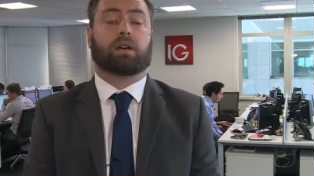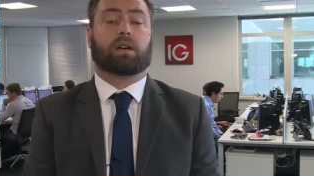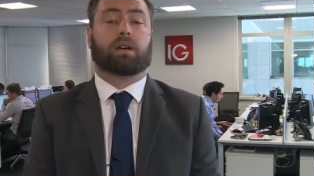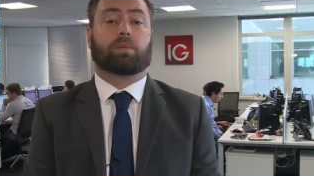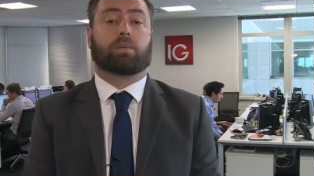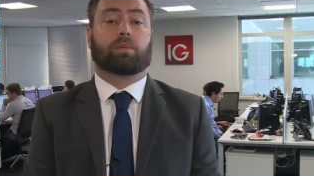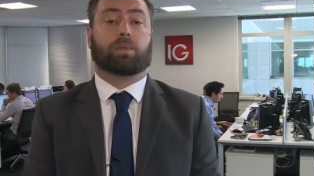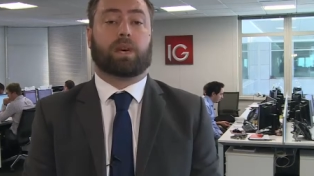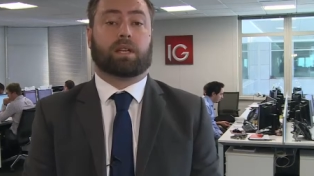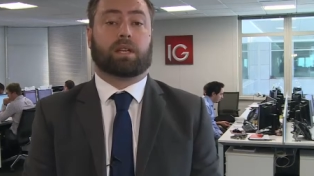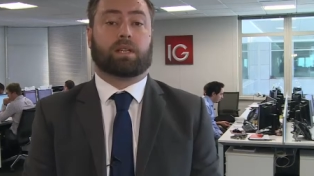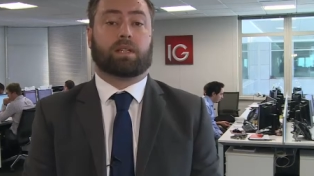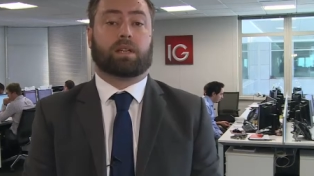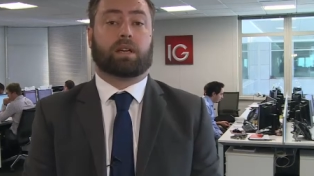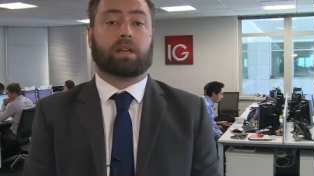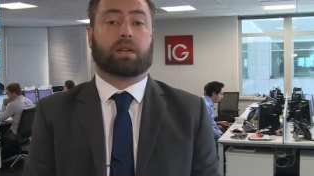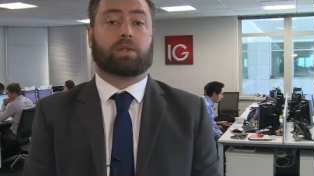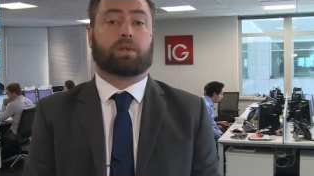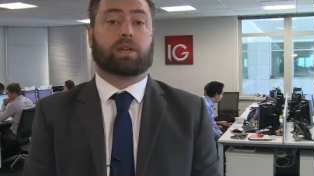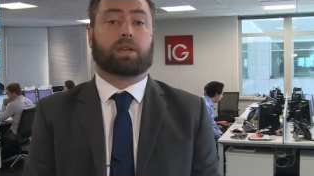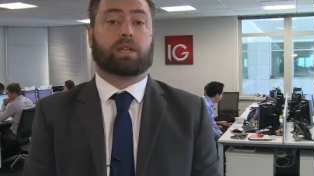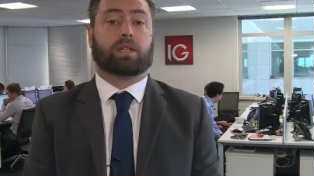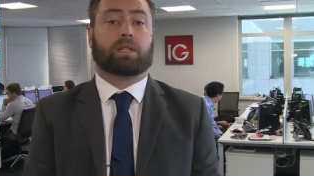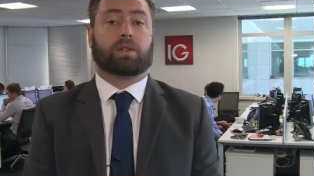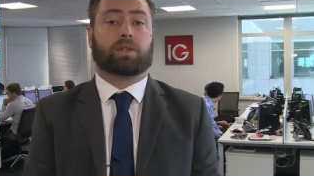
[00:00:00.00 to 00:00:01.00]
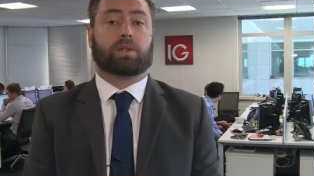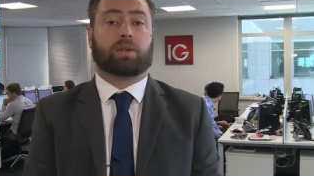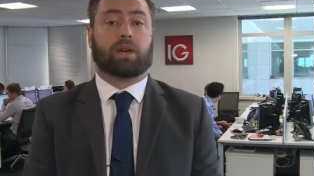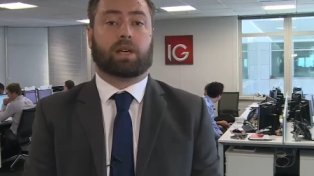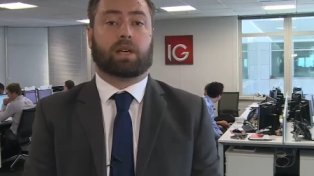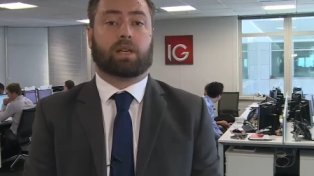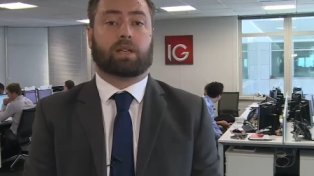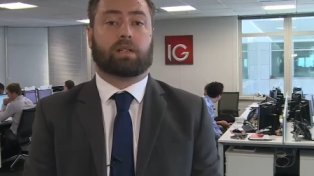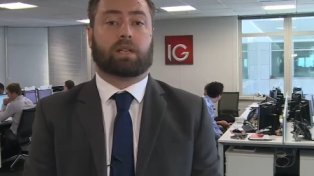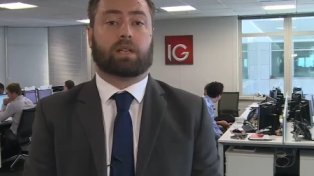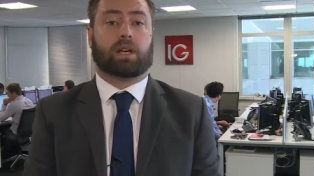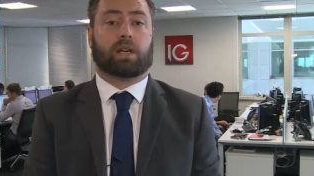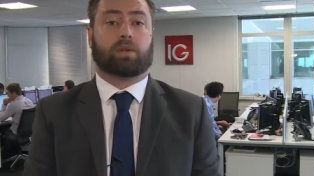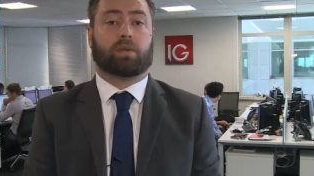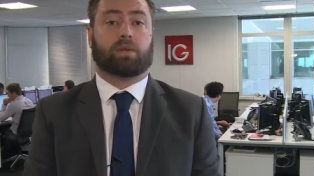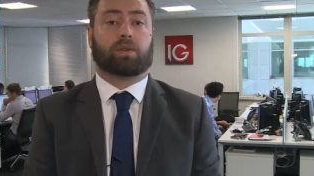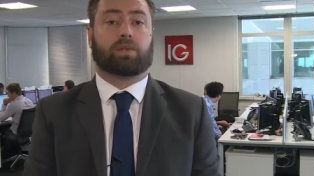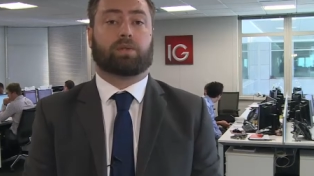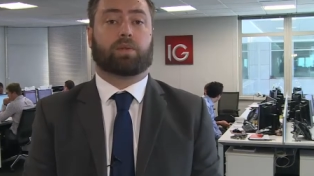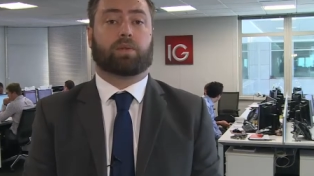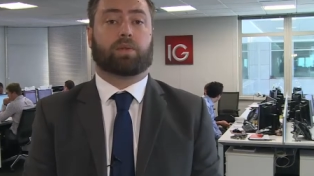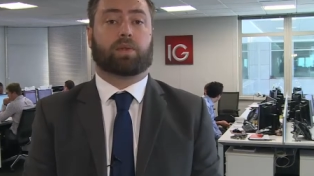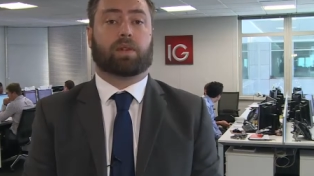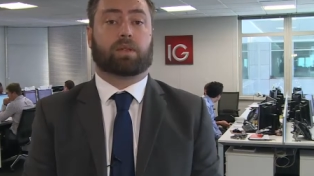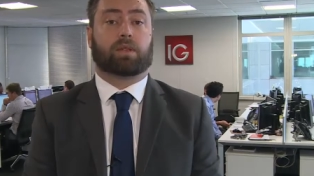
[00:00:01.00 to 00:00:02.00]
Mustek released a trading statement
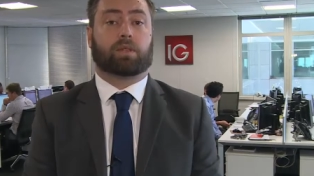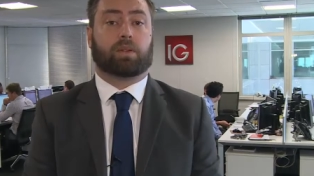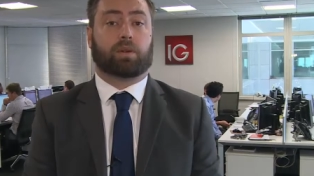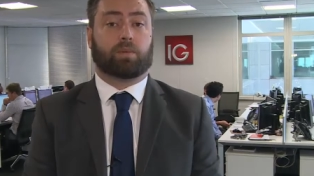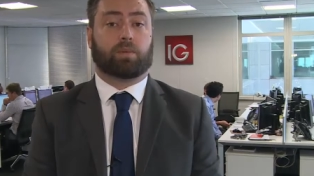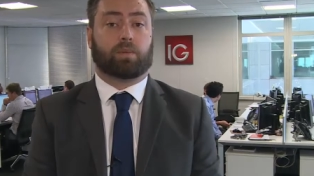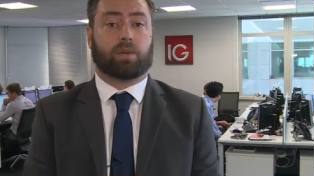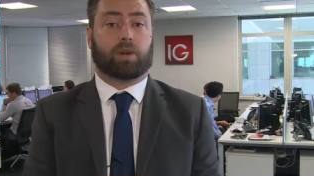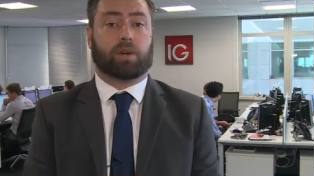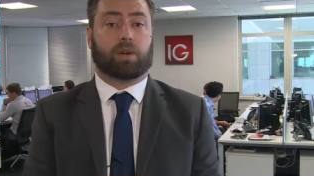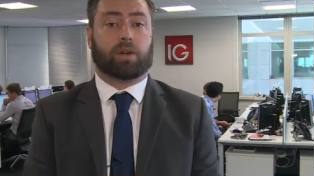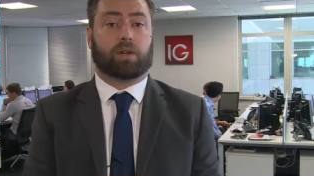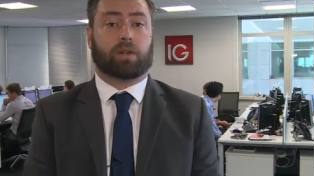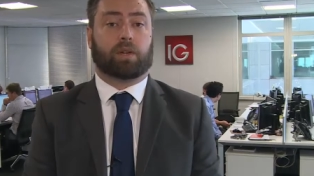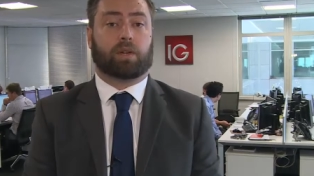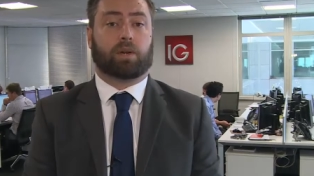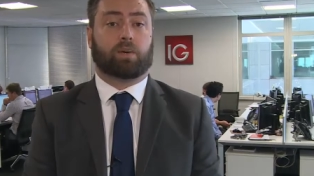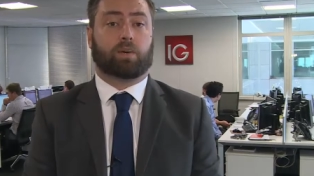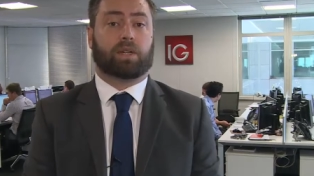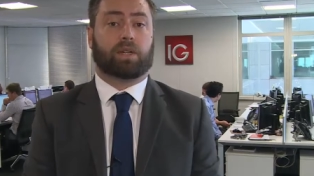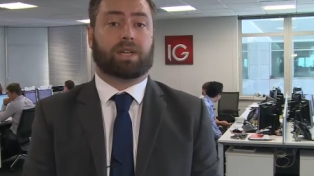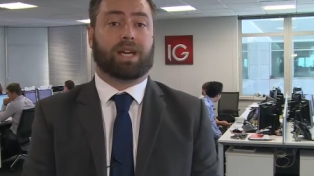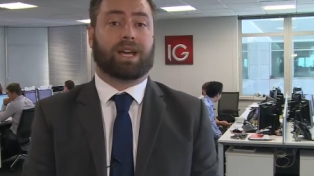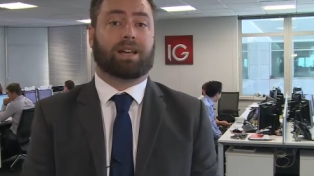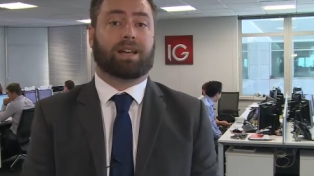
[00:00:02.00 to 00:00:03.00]
for the interim period in which